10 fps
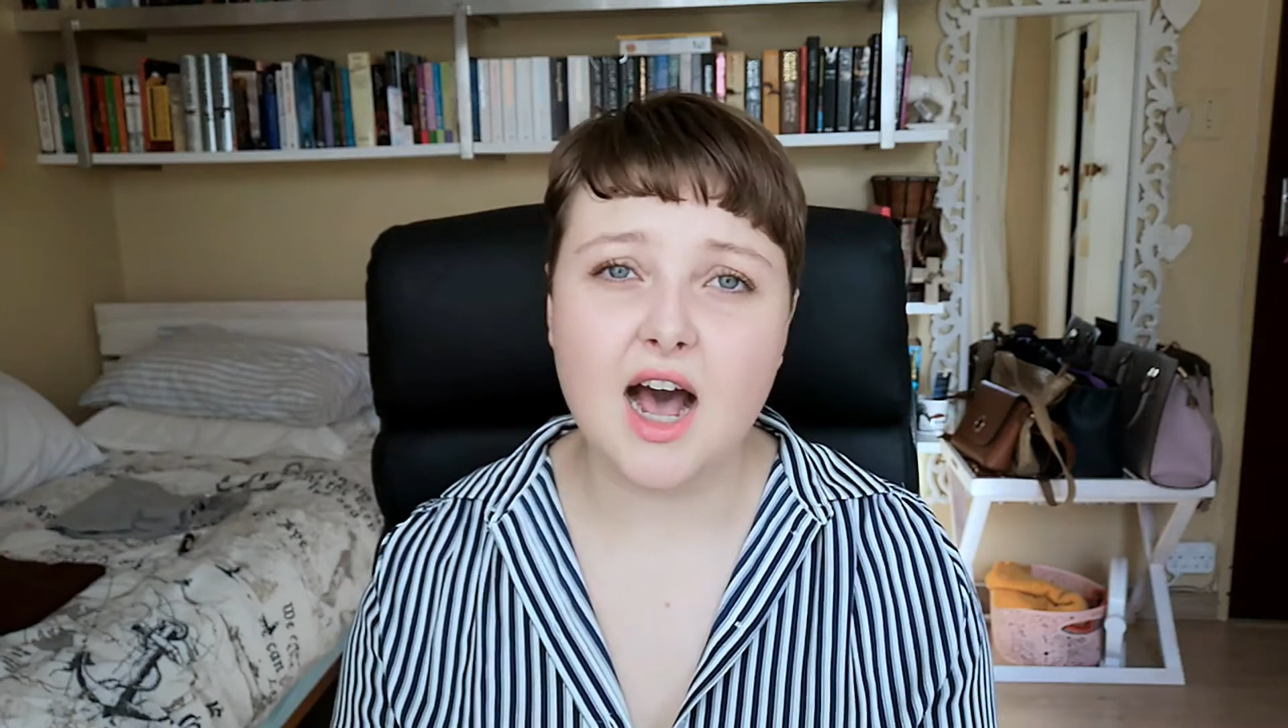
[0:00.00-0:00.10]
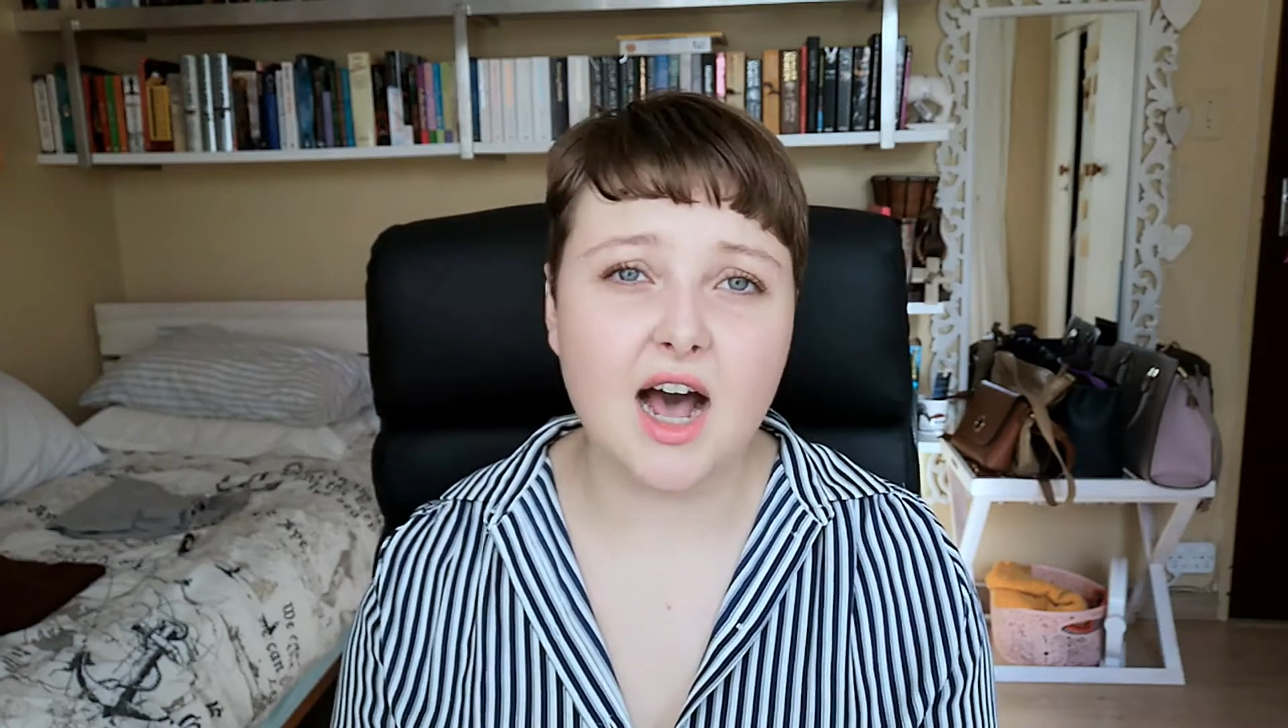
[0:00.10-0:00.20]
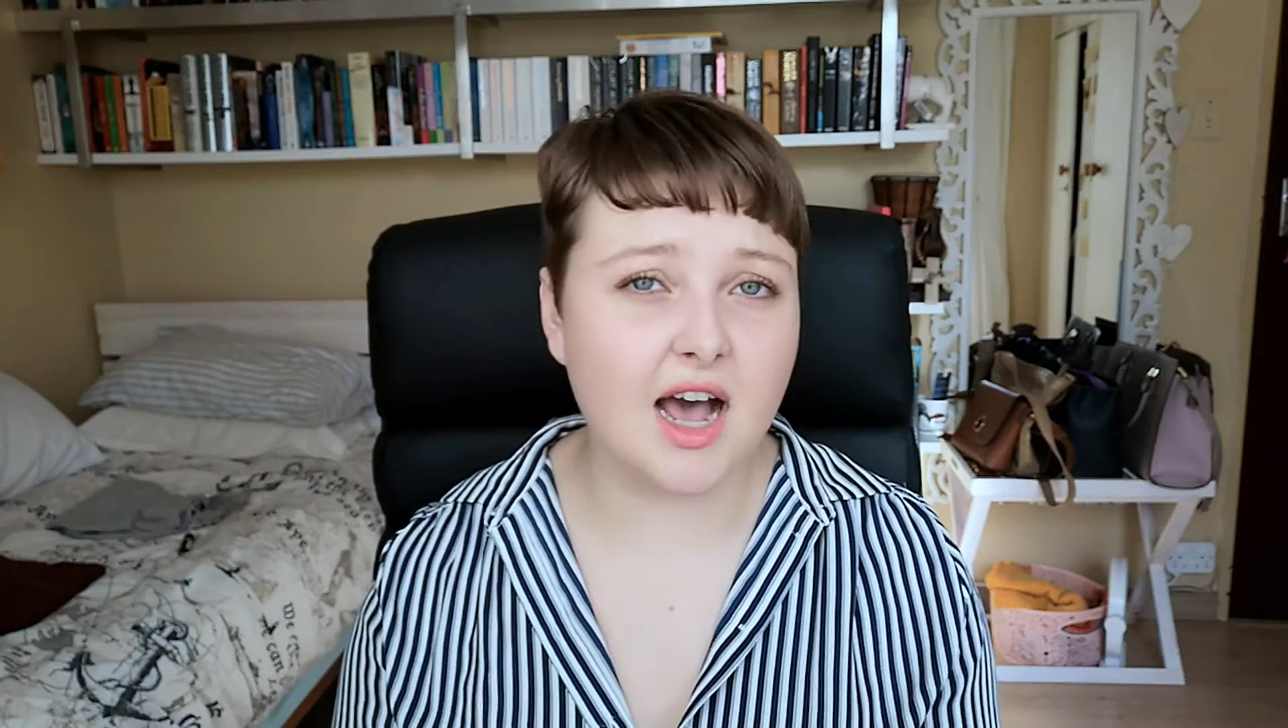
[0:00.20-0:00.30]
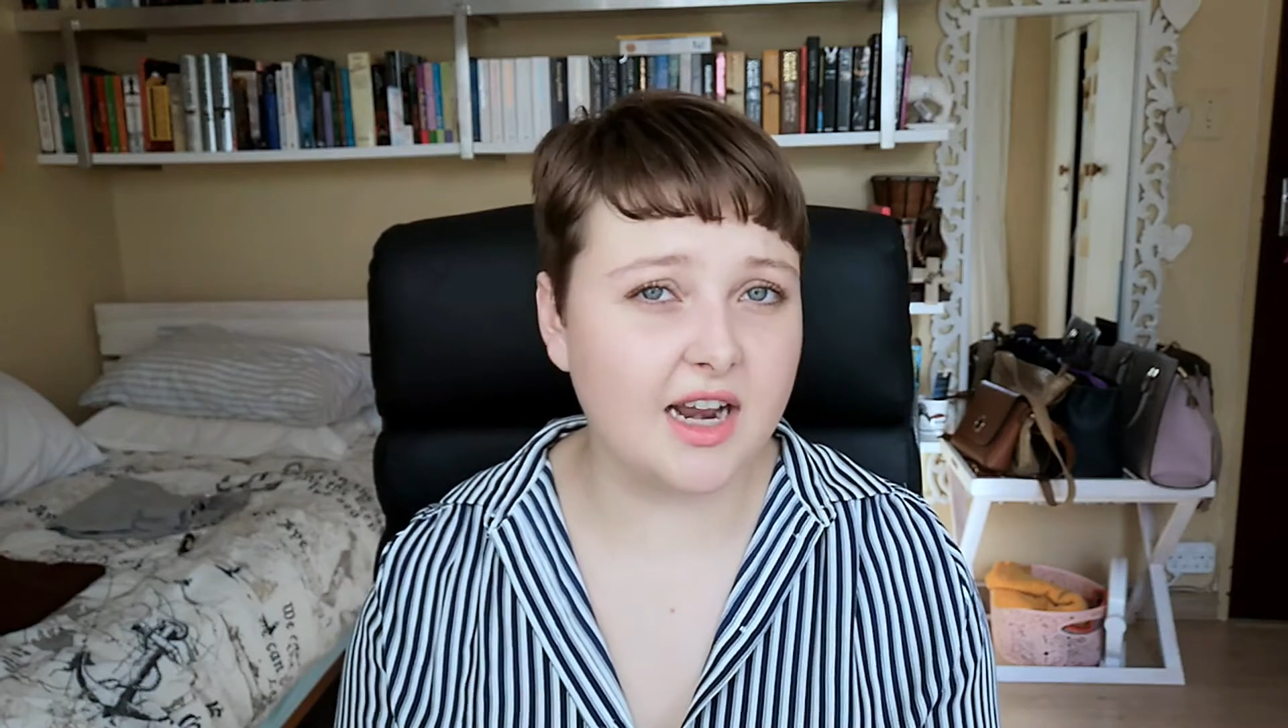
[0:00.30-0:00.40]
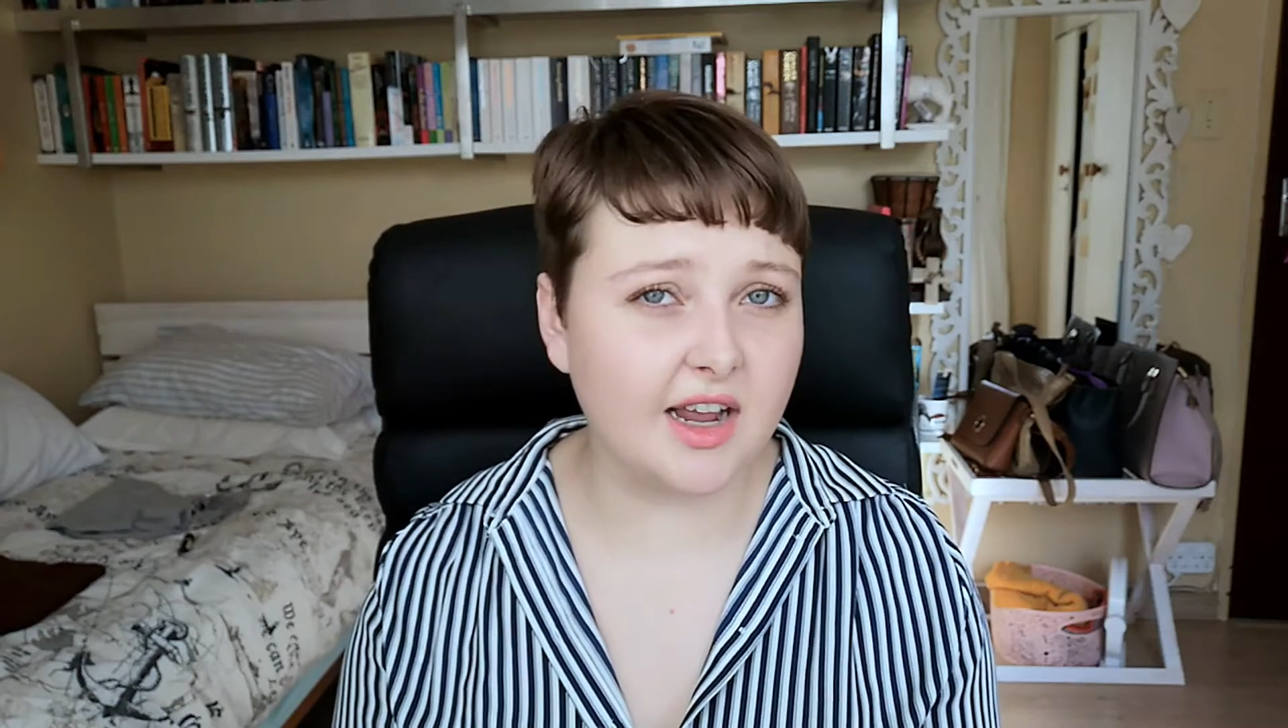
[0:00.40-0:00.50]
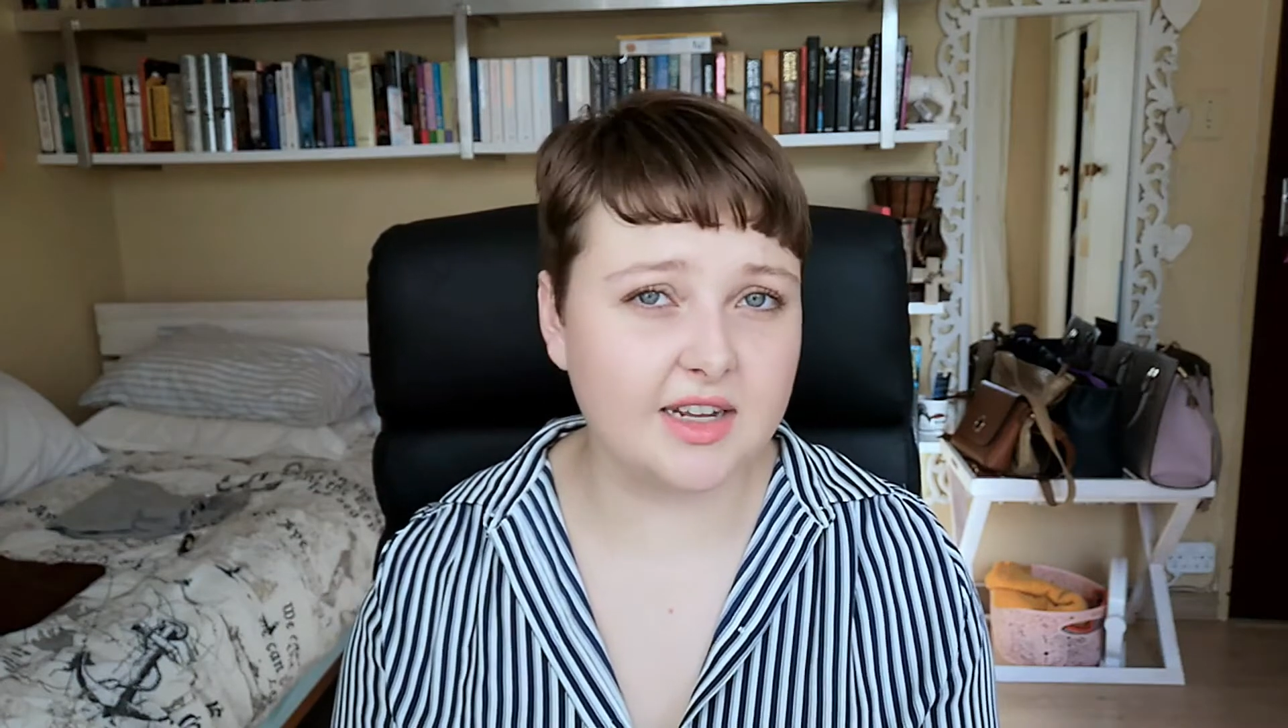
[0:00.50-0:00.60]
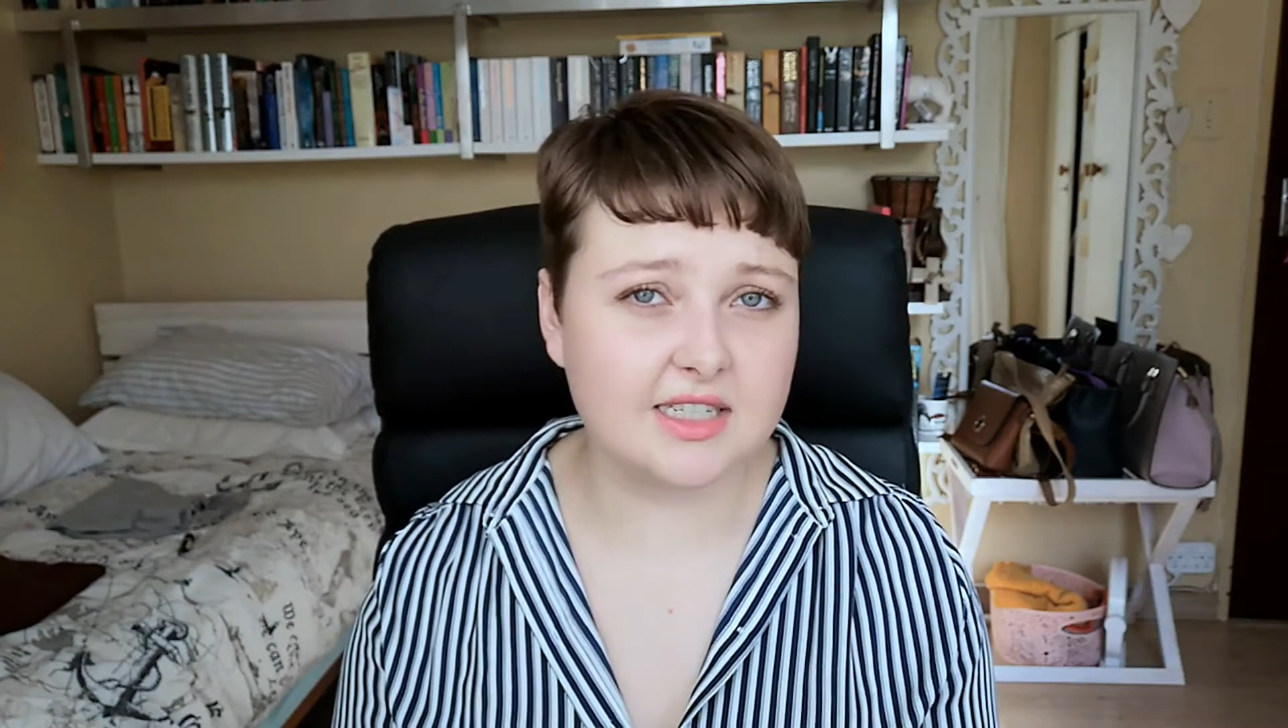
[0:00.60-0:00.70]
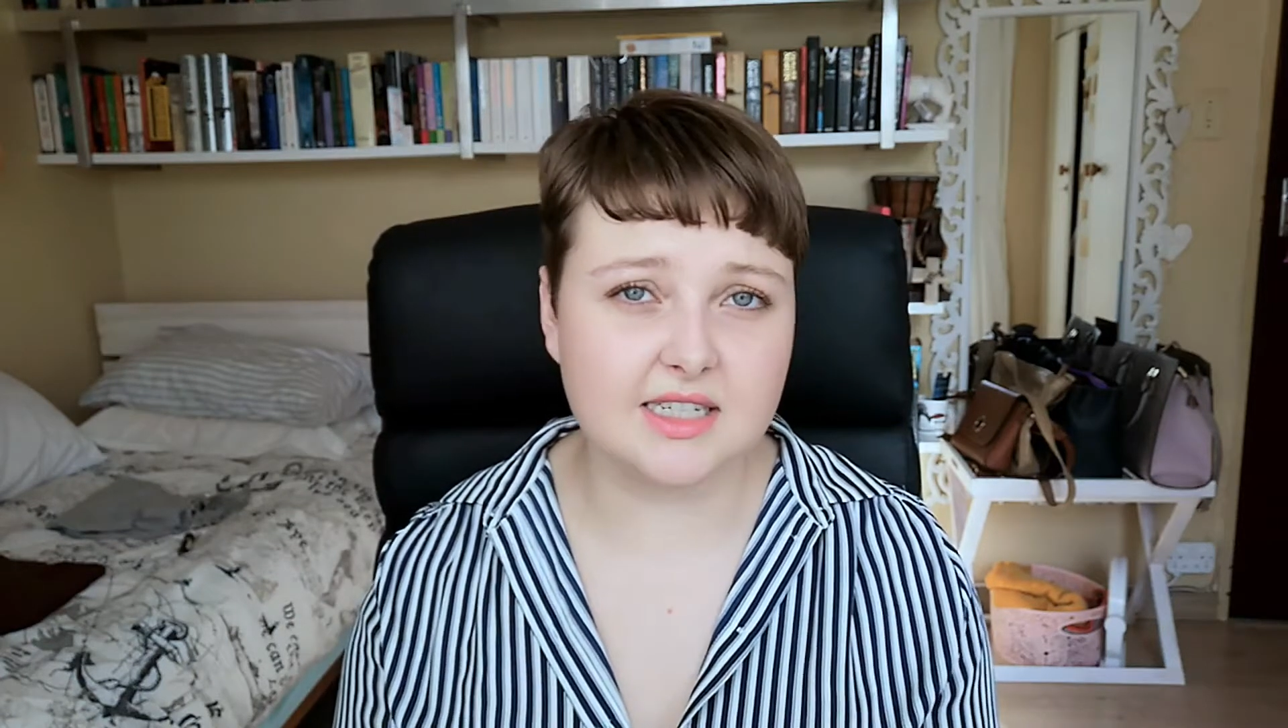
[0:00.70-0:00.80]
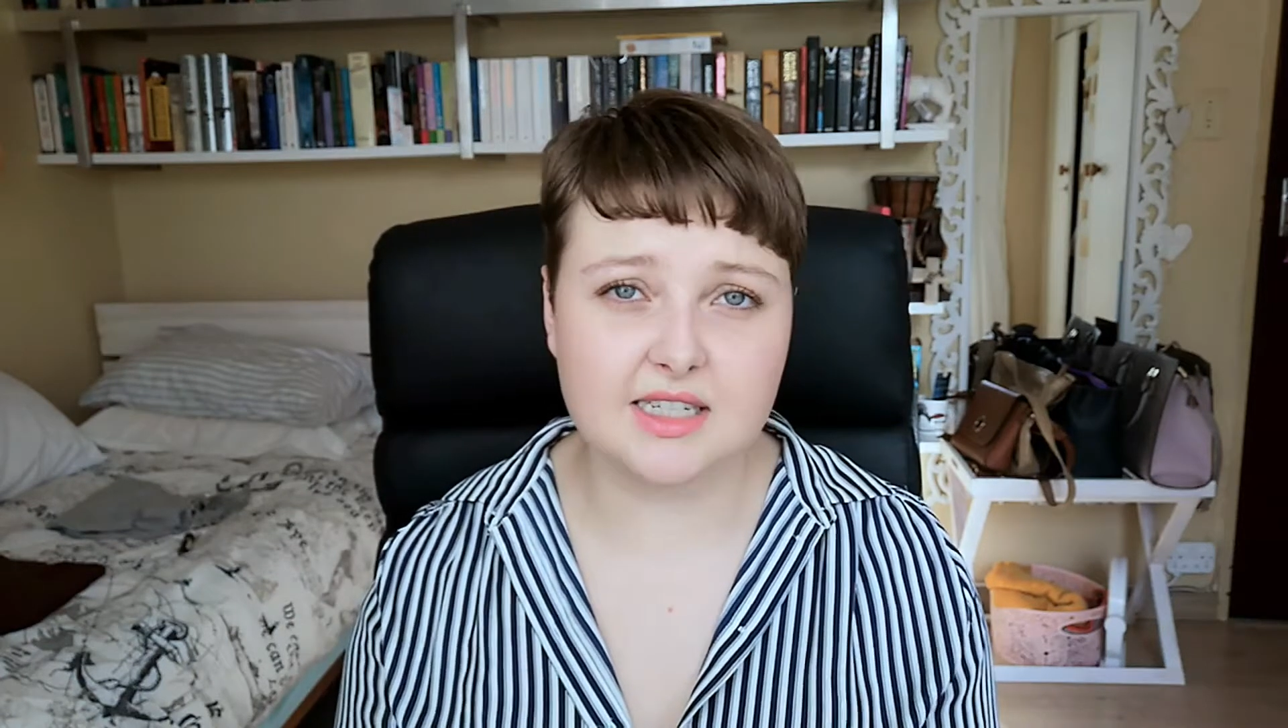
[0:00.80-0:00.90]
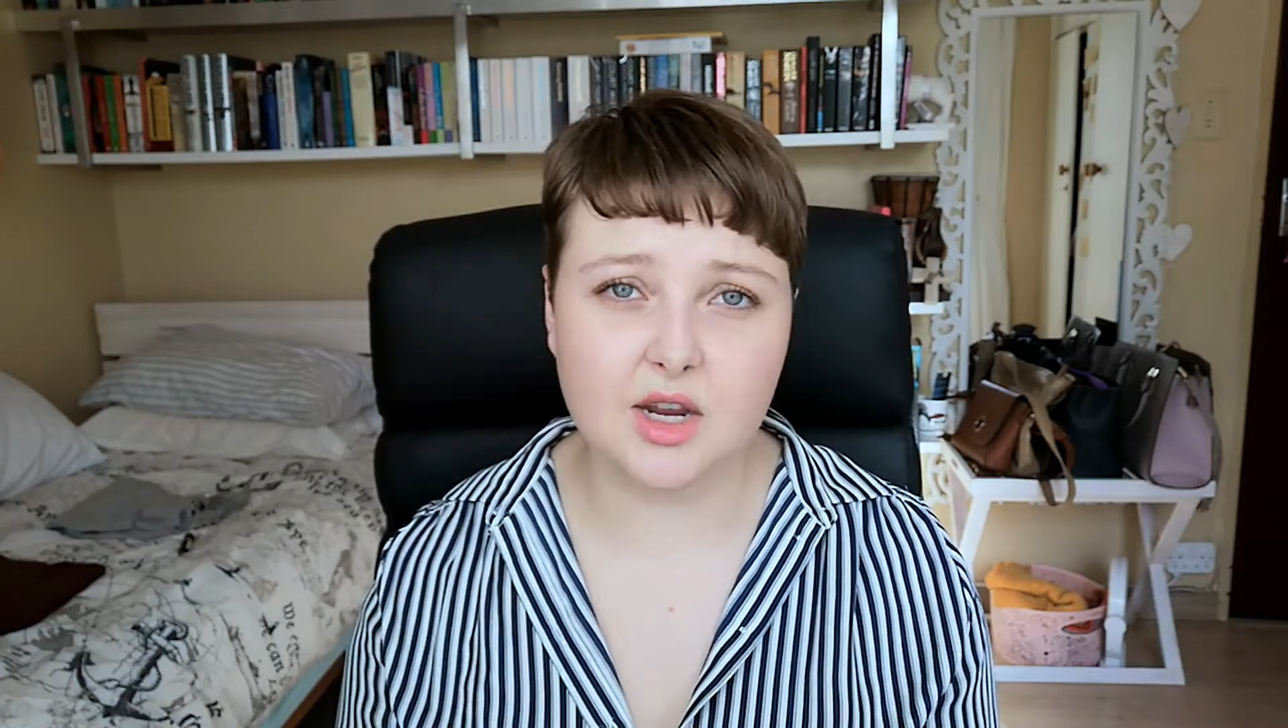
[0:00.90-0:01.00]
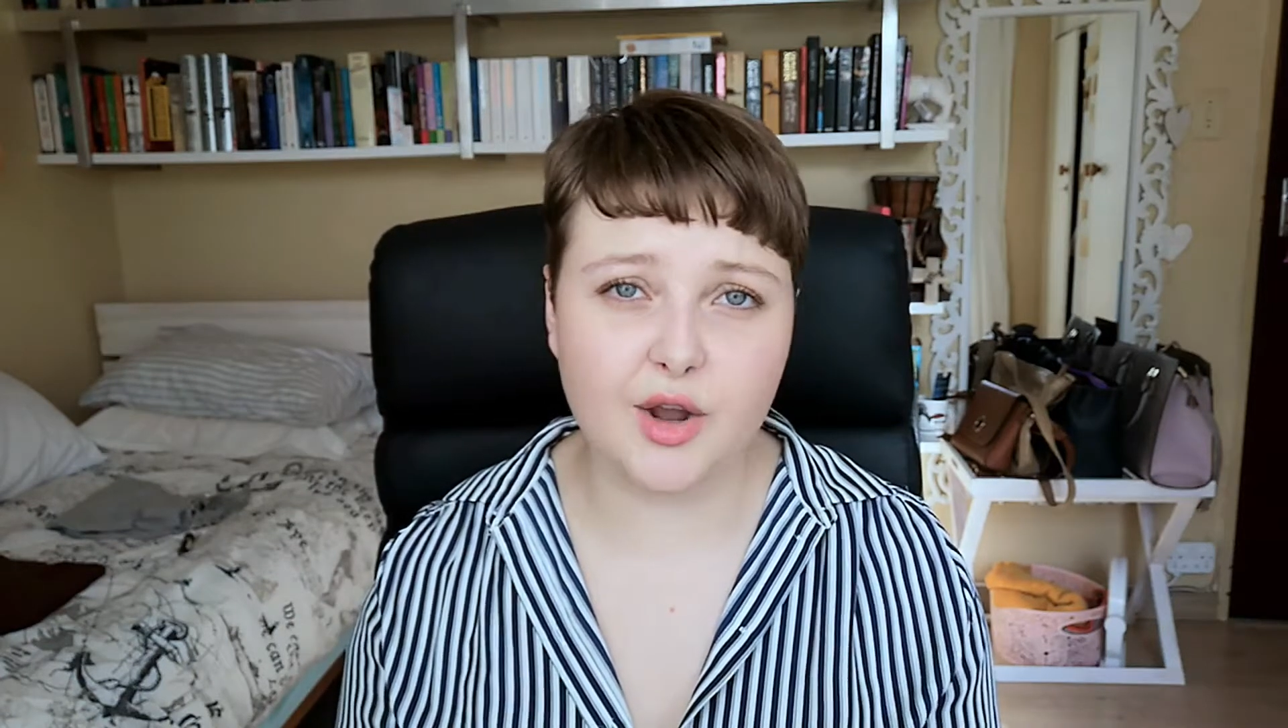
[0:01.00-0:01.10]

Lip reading: highlighters,